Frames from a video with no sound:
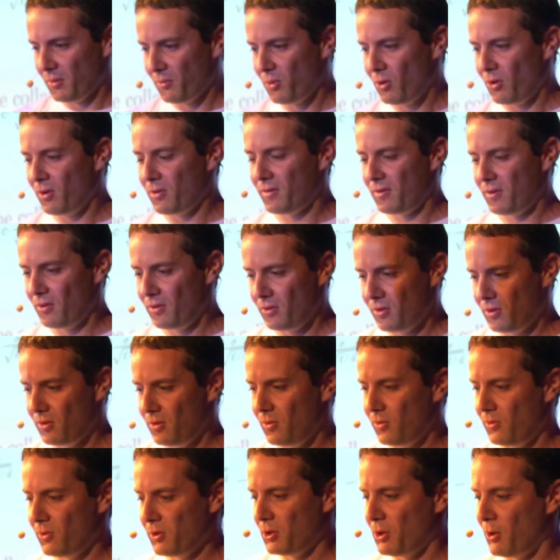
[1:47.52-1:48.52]
we
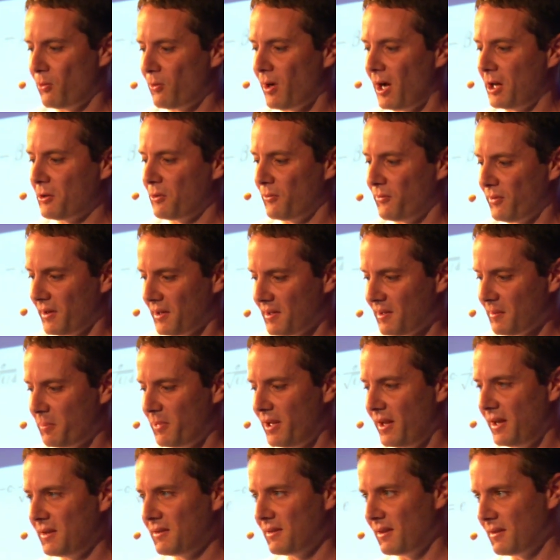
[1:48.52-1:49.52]
also, kind of
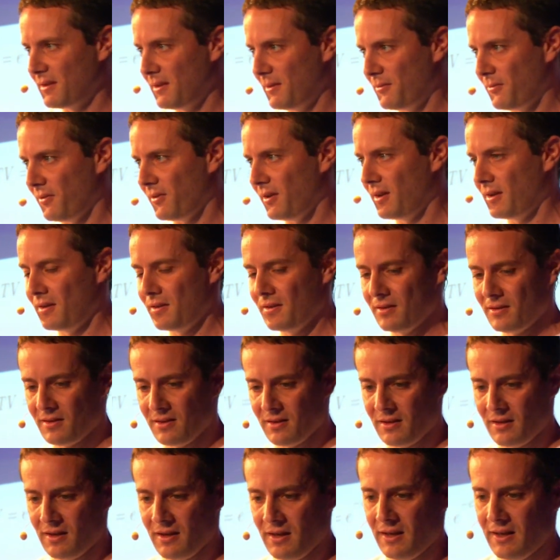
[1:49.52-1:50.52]
explain the different
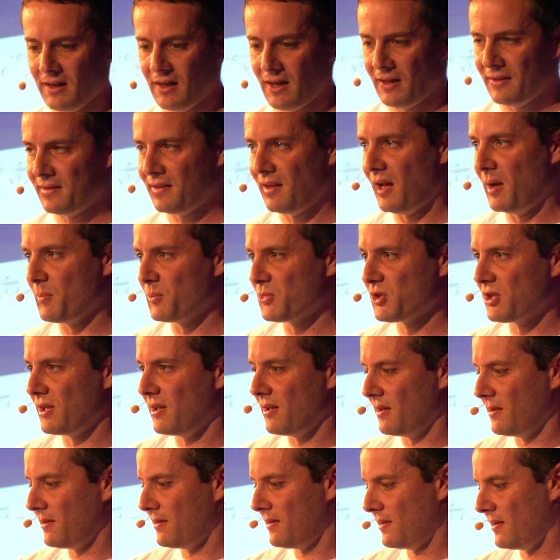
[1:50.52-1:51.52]

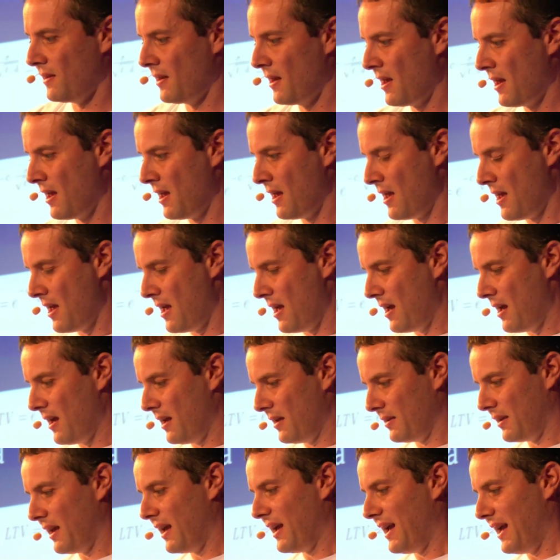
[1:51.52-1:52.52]
assumptions.
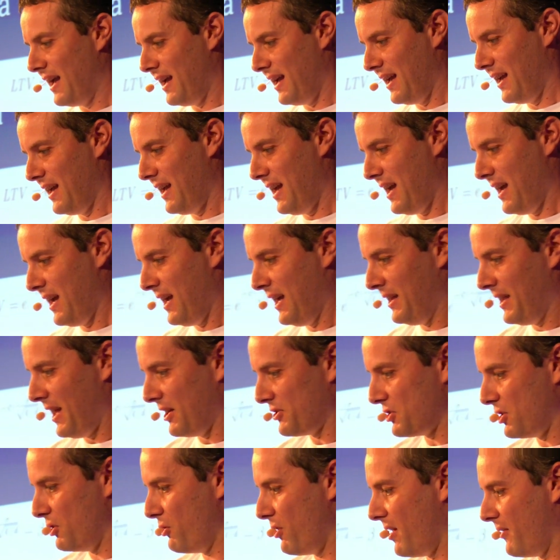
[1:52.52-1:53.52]
And
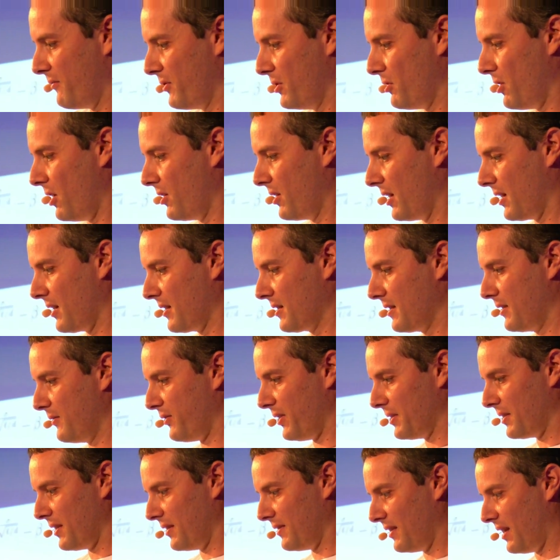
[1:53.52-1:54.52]
actually, you have, like
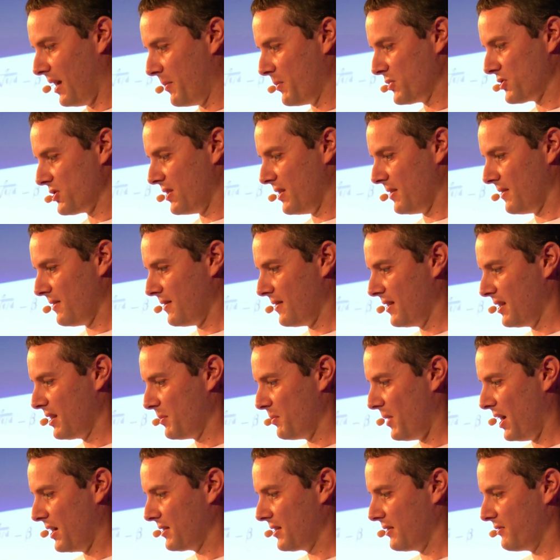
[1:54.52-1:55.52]
different assumptions that
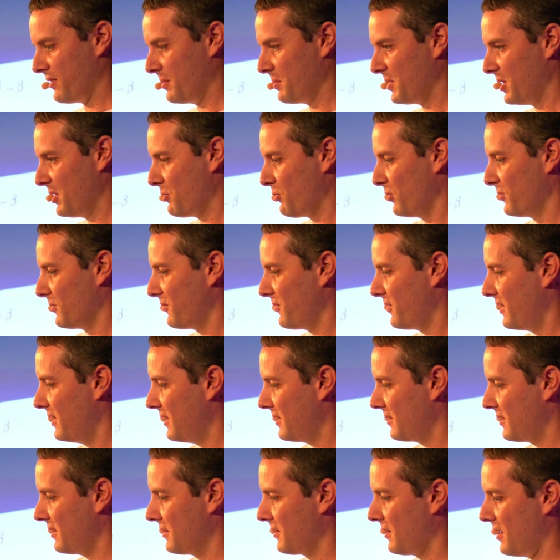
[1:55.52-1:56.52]
might even be
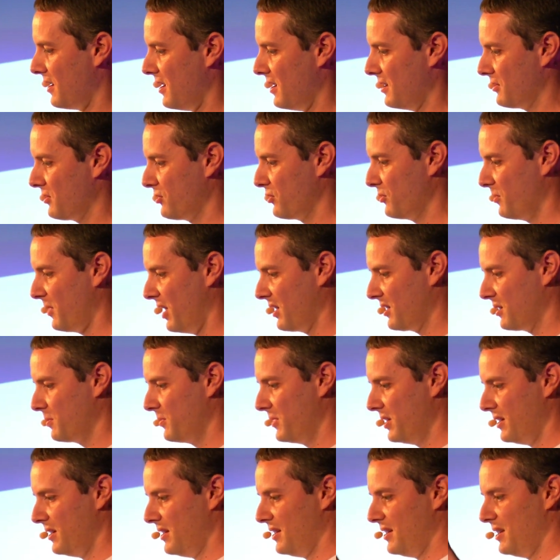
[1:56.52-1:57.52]
conflicting, right? You might
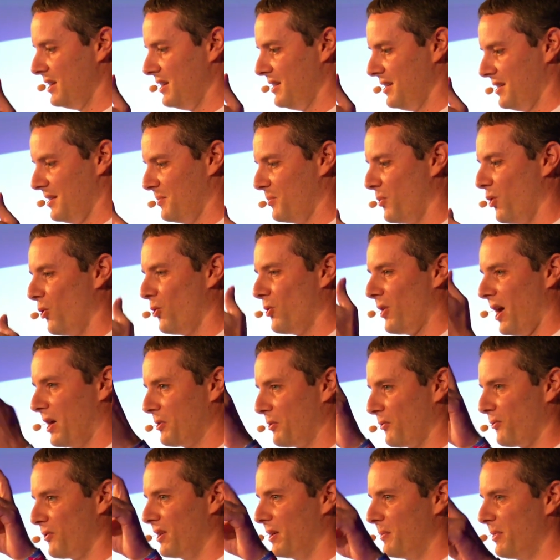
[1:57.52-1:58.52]
be more
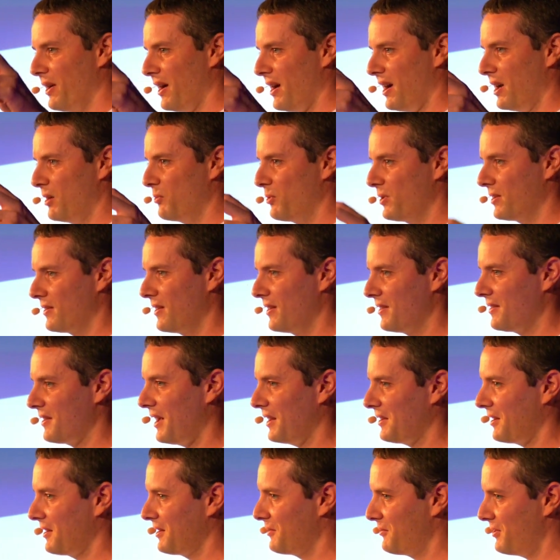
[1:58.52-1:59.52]
kind of liberal with the
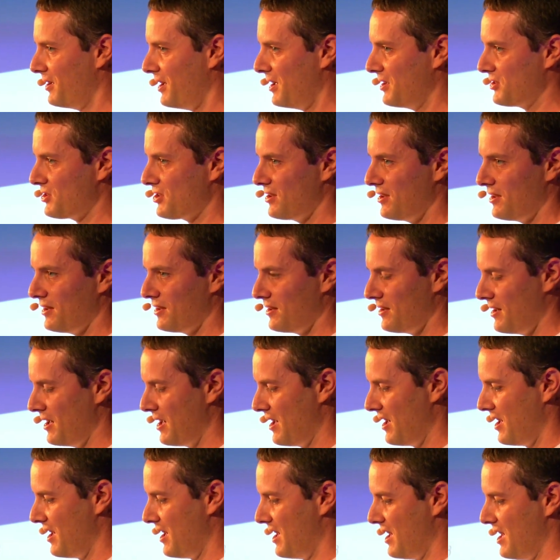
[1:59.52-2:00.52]
standard deviation,
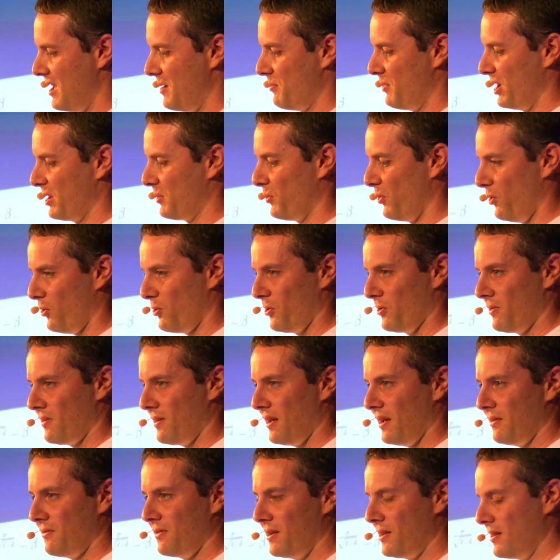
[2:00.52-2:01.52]
but more
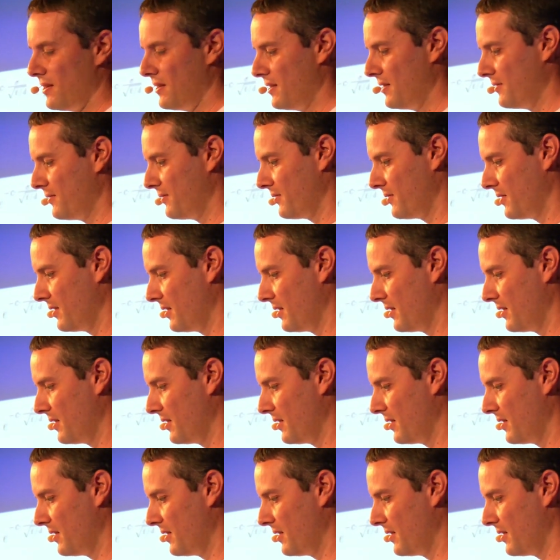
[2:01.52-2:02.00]
conservative